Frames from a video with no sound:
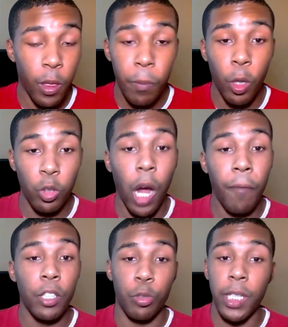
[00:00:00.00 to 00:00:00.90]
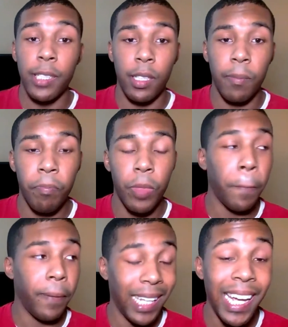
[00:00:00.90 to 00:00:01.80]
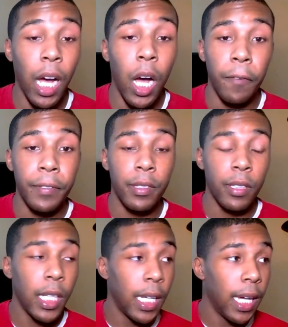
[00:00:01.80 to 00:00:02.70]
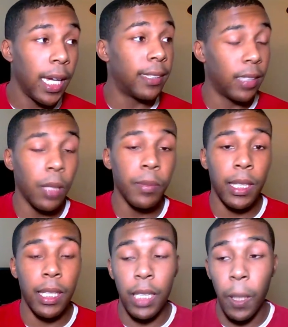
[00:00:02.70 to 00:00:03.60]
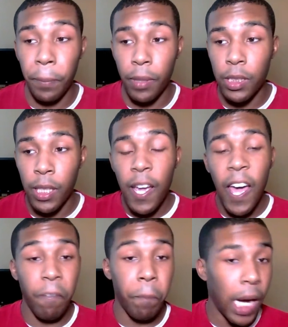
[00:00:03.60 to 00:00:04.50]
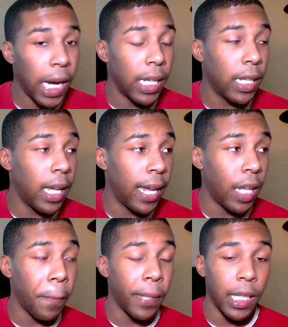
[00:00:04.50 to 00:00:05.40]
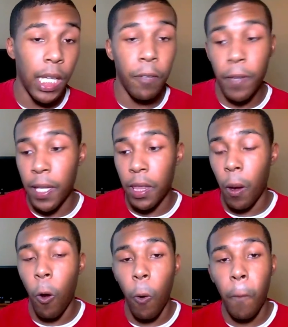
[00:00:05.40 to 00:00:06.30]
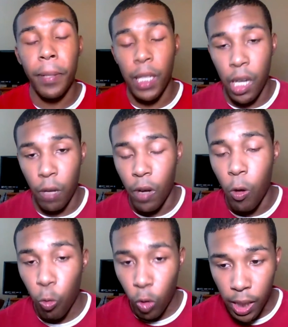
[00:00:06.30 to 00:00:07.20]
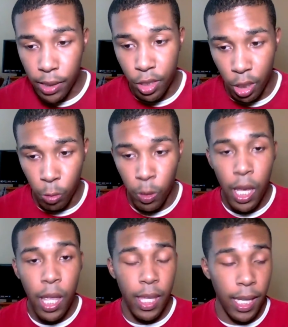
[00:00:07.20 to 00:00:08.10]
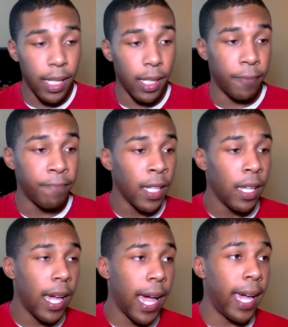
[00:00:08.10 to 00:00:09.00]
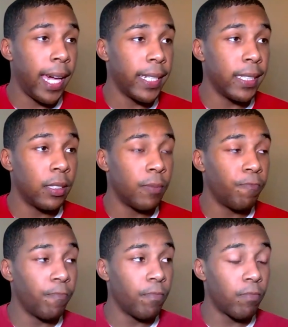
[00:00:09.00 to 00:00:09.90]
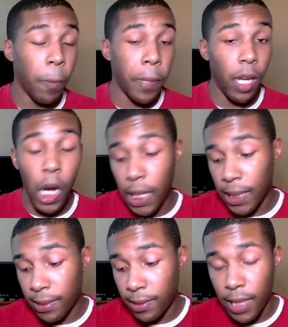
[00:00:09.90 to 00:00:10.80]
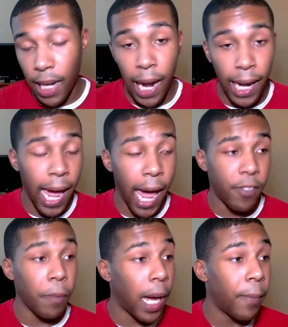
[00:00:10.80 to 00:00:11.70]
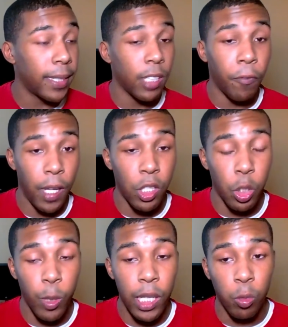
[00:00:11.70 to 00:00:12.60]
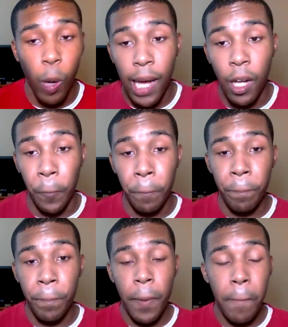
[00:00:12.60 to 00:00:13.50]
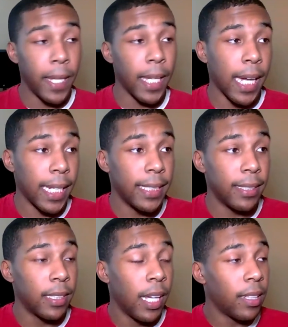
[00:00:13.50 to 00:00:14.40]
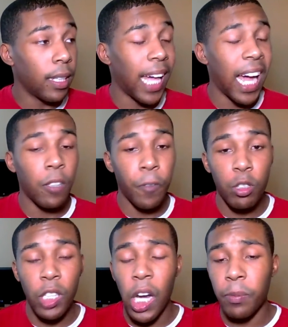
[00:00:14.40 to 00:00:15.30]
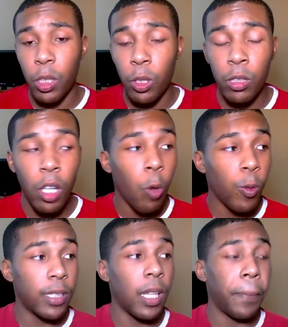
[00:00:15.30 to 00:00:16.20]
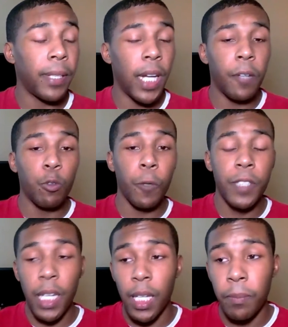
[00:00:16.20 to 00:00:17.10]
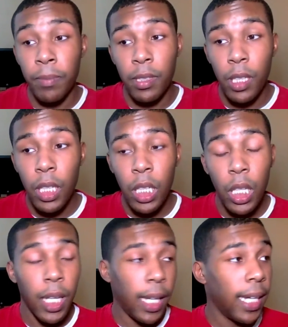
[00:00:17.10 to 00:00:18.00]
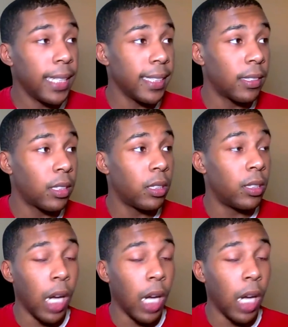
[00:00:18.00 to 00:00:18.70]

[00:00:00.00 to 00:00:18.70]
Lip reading: for the most obvious reason, the playoffs. It seemed like the Clippers have bought in and they believe in the whole playoff Rondo theme. And to be honest, I have to buy myself into it as well, because the last few times he was in the playoffs with teams, he has